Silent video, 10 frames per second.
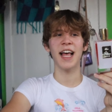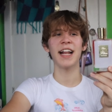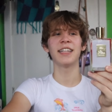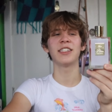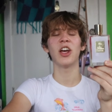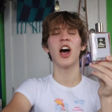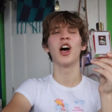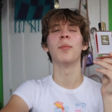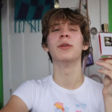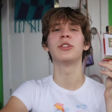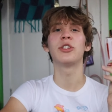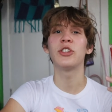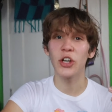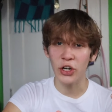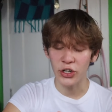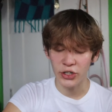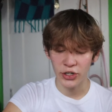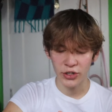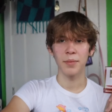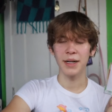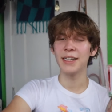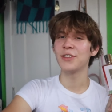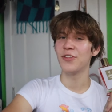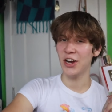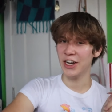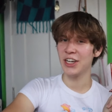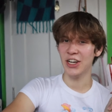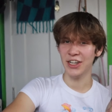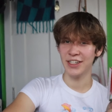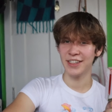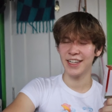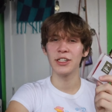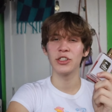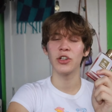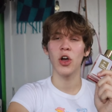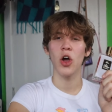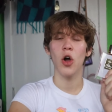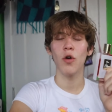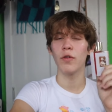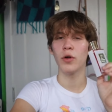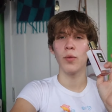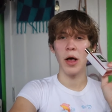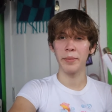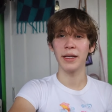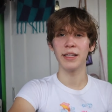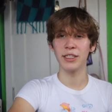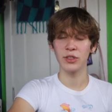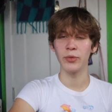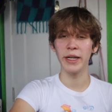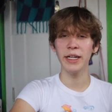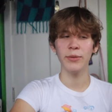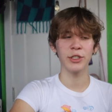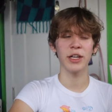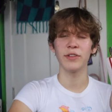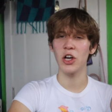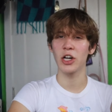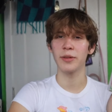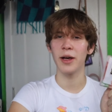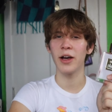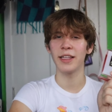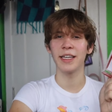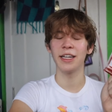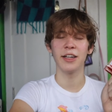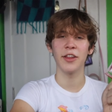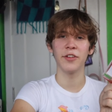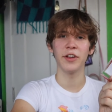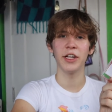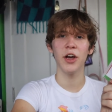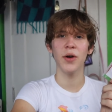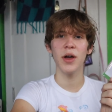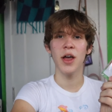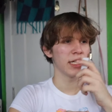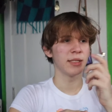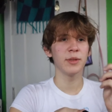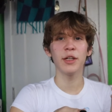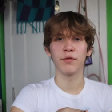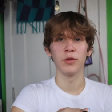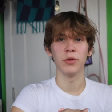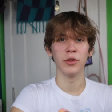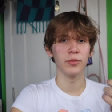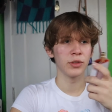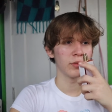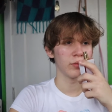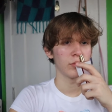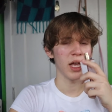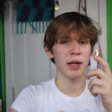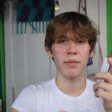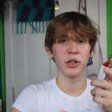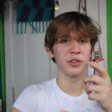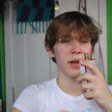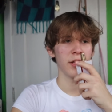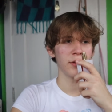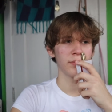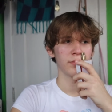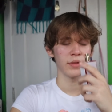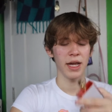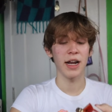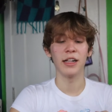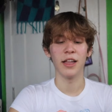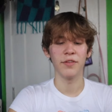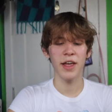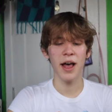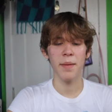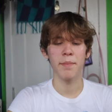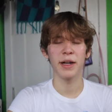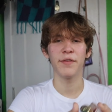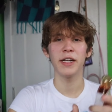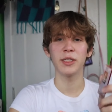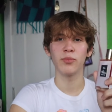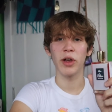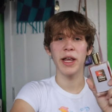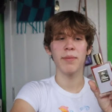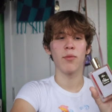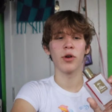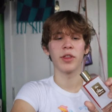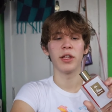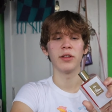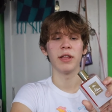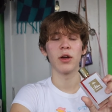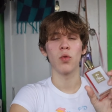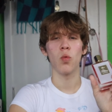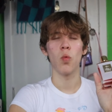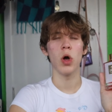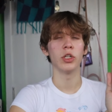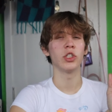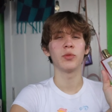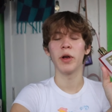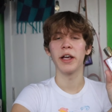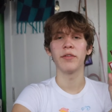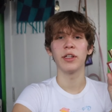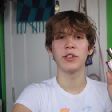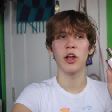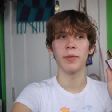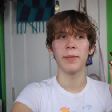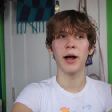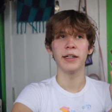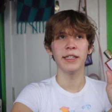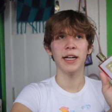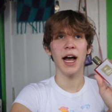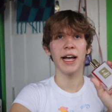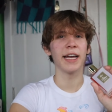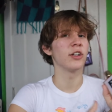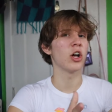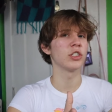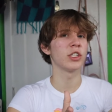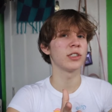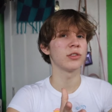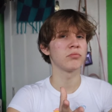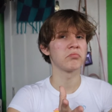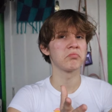That is absurd, but it's very good. It's overwhelmingly sweet, which I've talked about, I think, in another video. It smells like Froot Loops and marshmallow, and I love that. But if I spray more than like one spray of this on my body, I get nauseous.